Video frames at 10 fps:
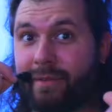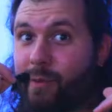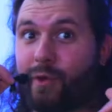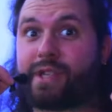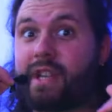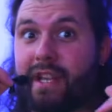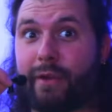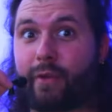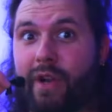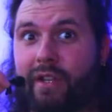Was
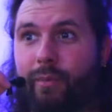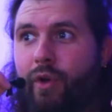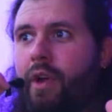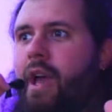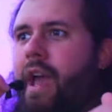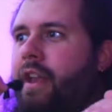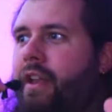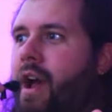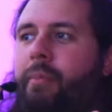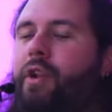incredible,
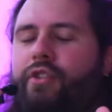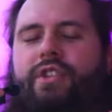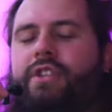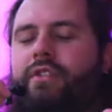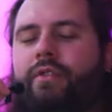and I'm not just